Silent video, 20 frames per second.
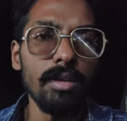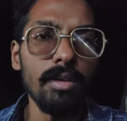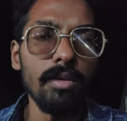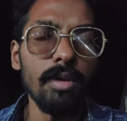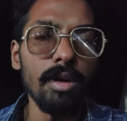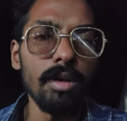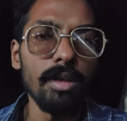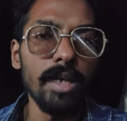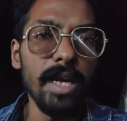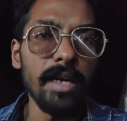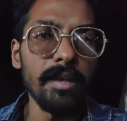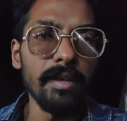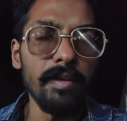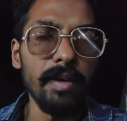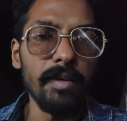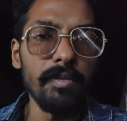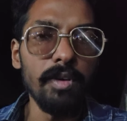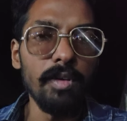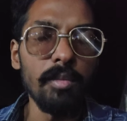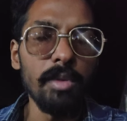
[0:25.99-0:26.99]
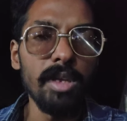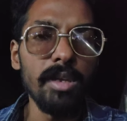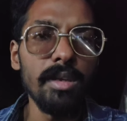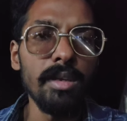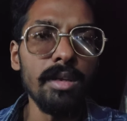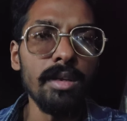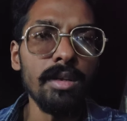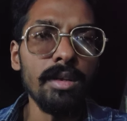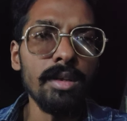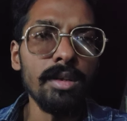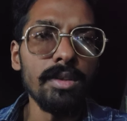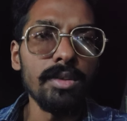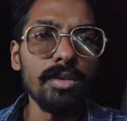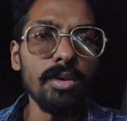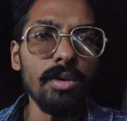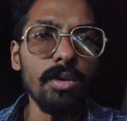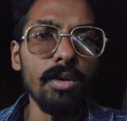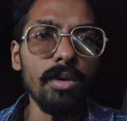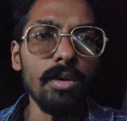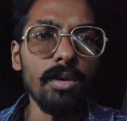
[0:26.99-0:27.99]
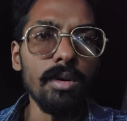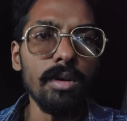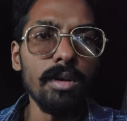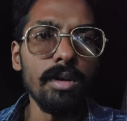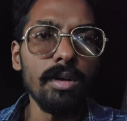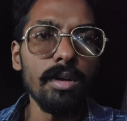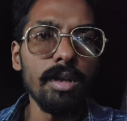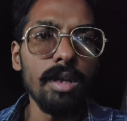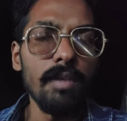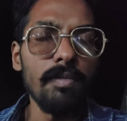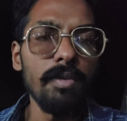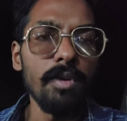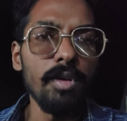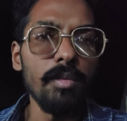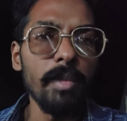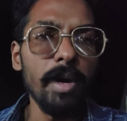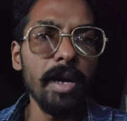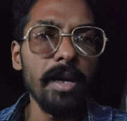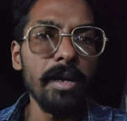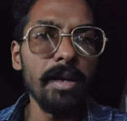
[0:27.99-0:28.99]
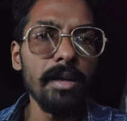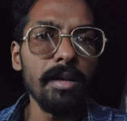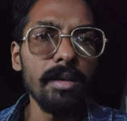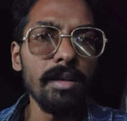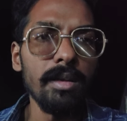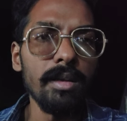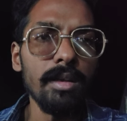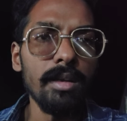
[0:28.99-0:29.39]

not that great for me. So if you remind